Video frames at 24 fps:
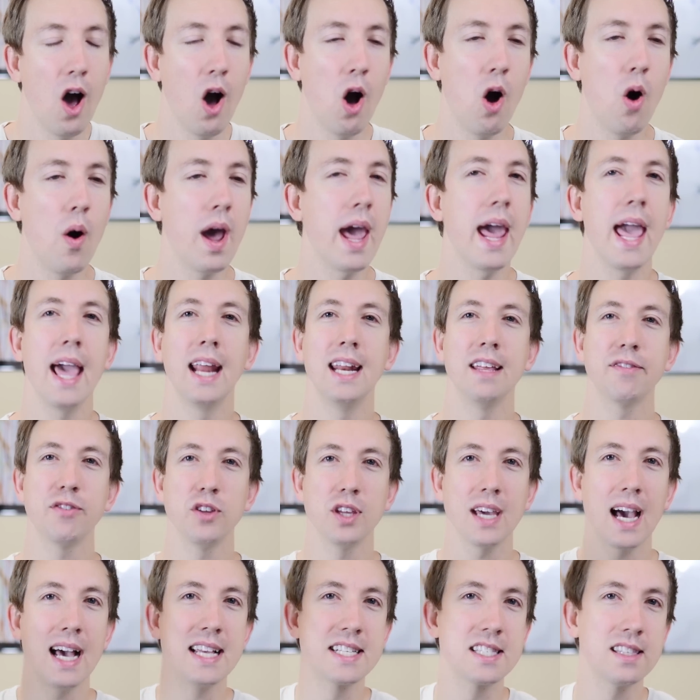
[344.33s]
Oh, hey, and if
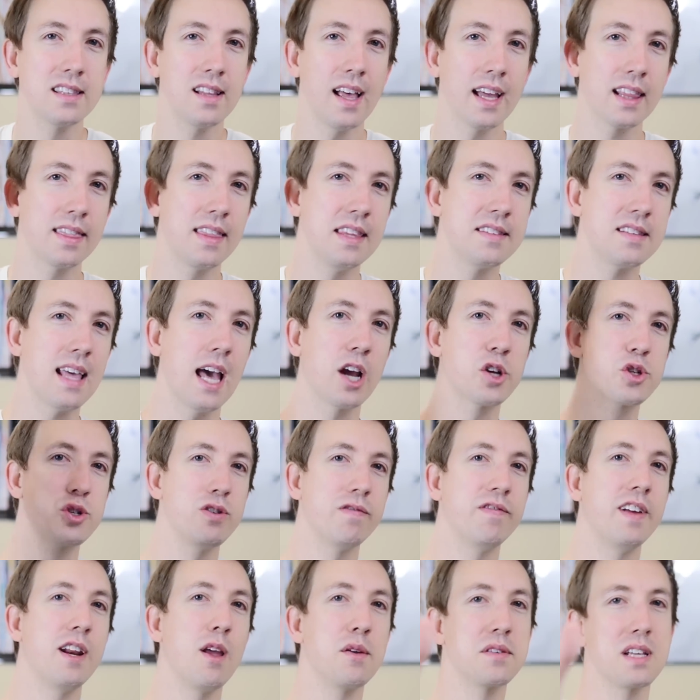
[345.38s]
you guys like these
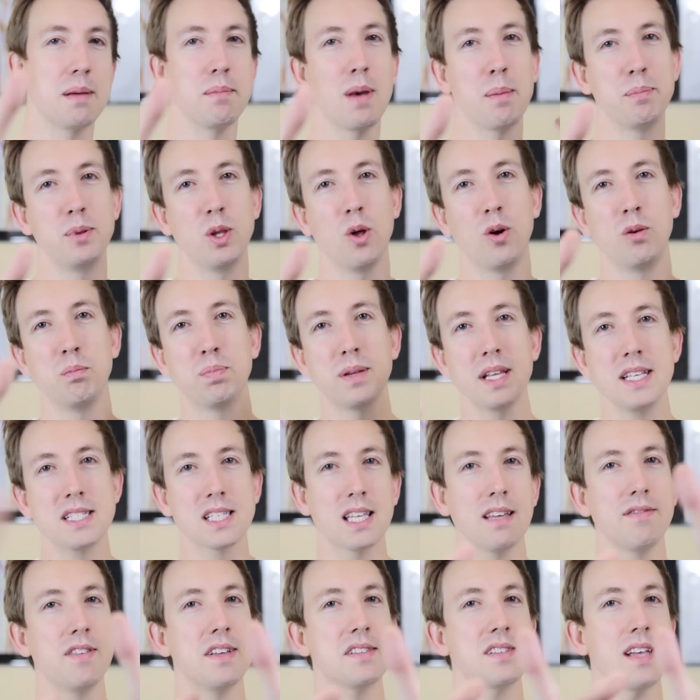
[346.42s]
extra videos I'm uploading, please
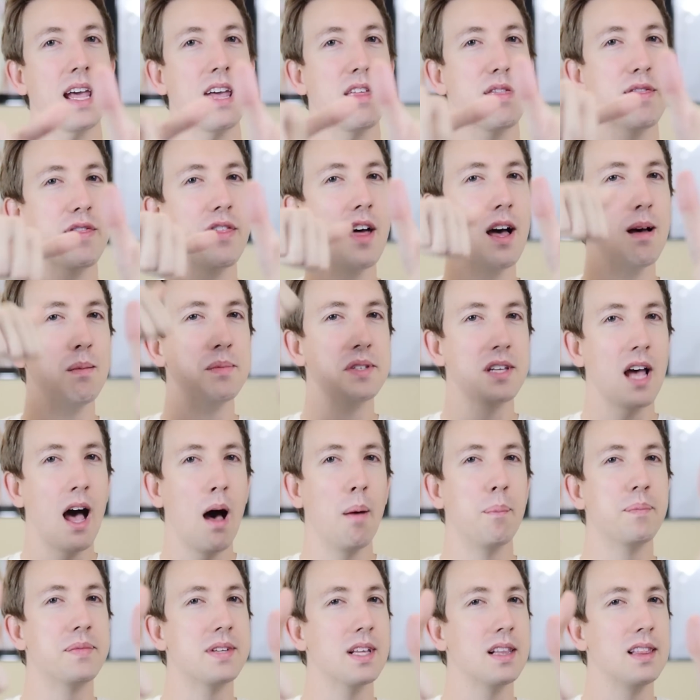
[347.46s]
give this a thumbs
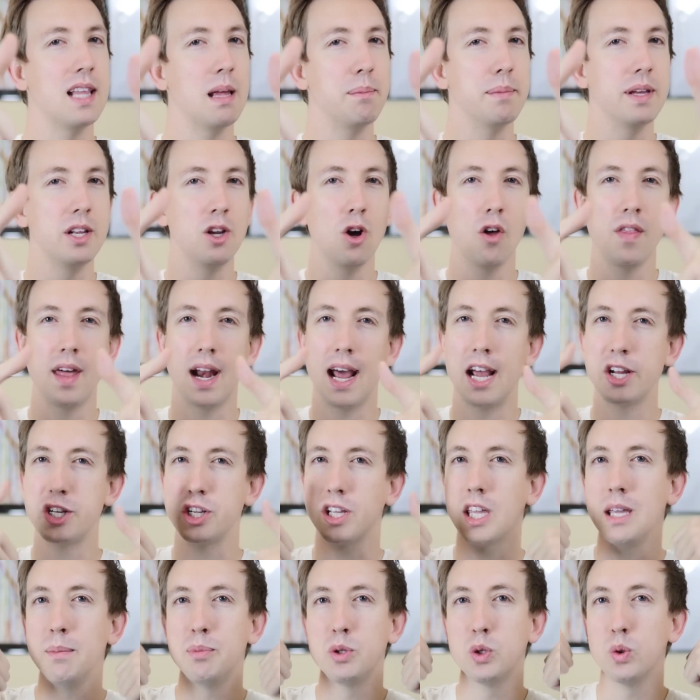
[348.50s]
up to let me know that I
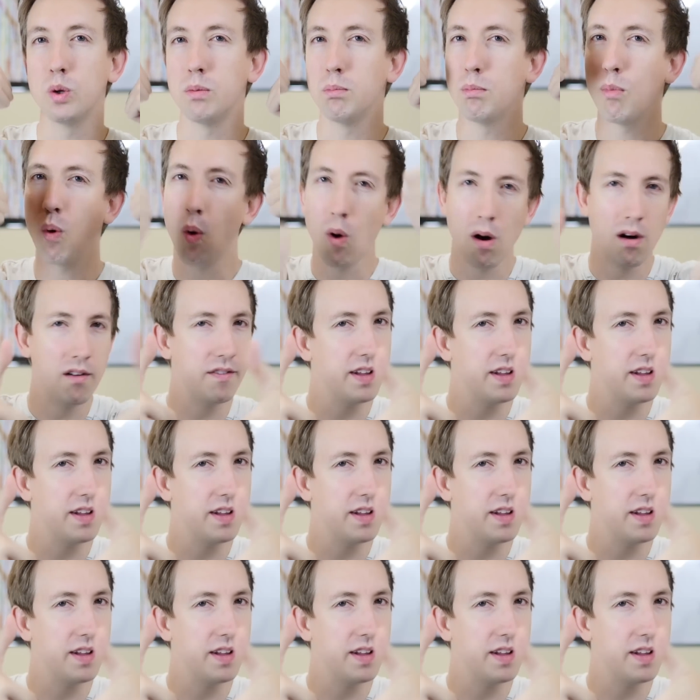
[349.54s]
should keep doing more